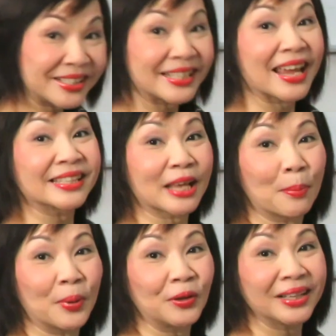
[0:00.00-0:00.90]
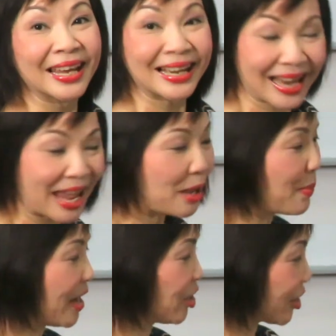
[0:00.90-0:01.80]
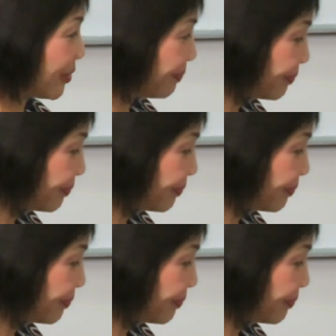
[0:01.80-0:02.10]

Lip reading: is the example in A major.